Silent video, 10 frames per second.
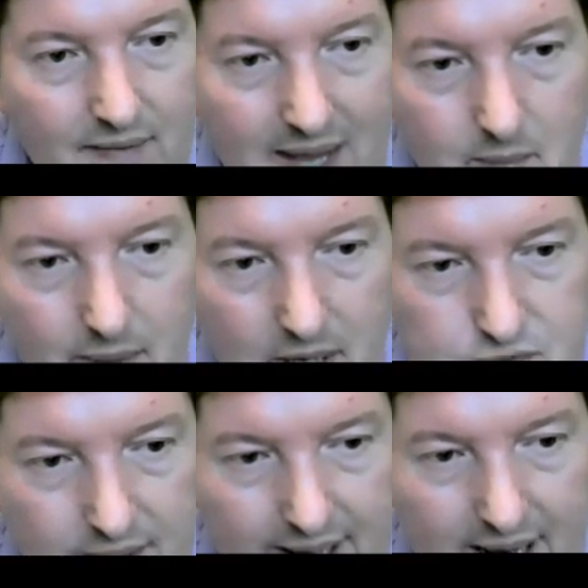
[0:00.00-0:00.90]
the end, but I was
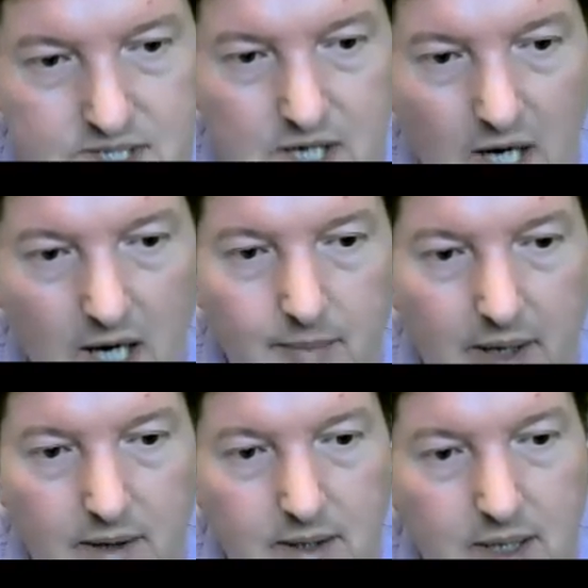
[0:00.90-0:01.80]
running out of time. But
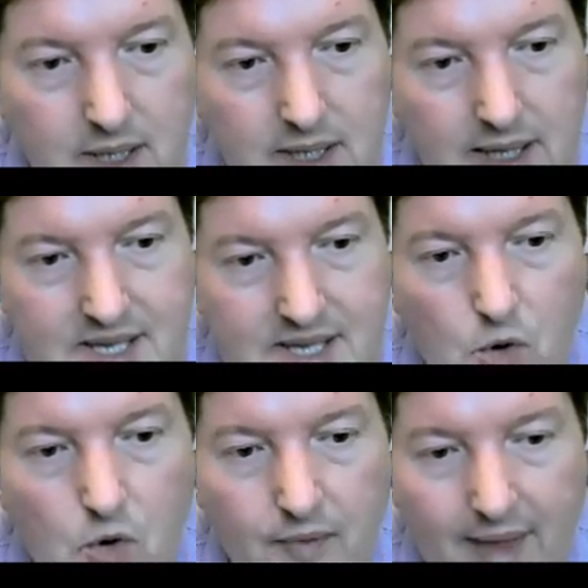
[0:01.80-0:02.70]
it's
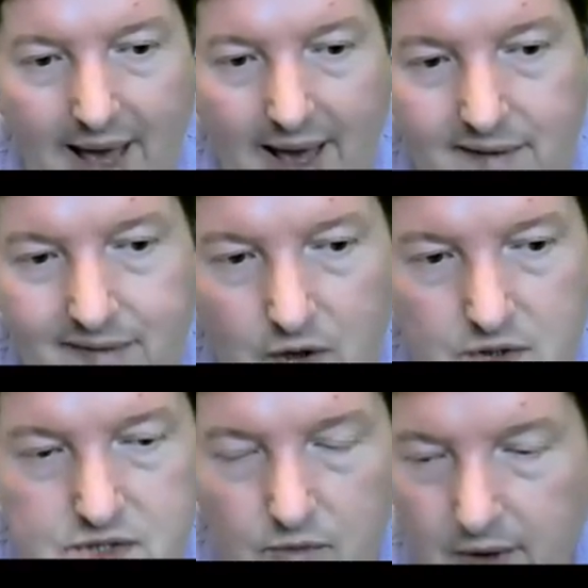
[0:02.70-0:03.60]
all there for you
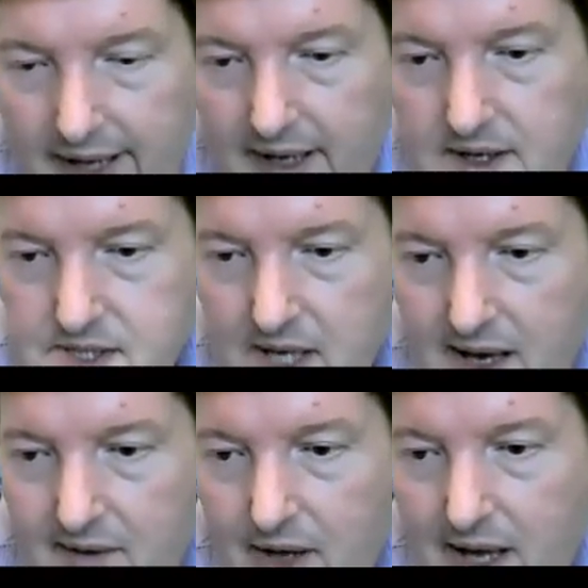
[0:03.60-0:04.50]
to read, so
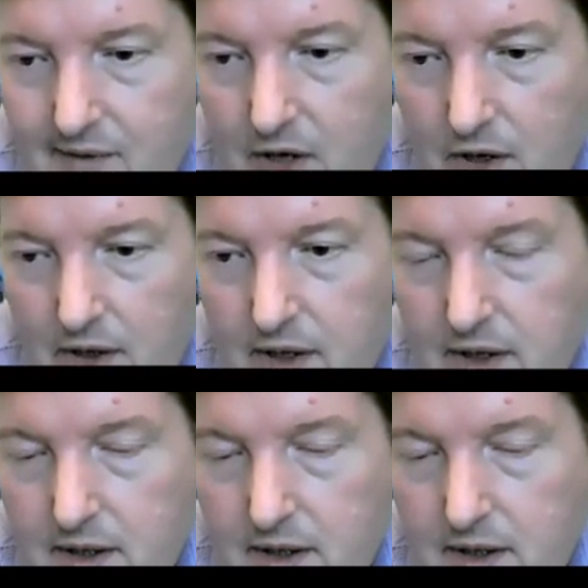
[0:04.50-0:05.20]
have a look.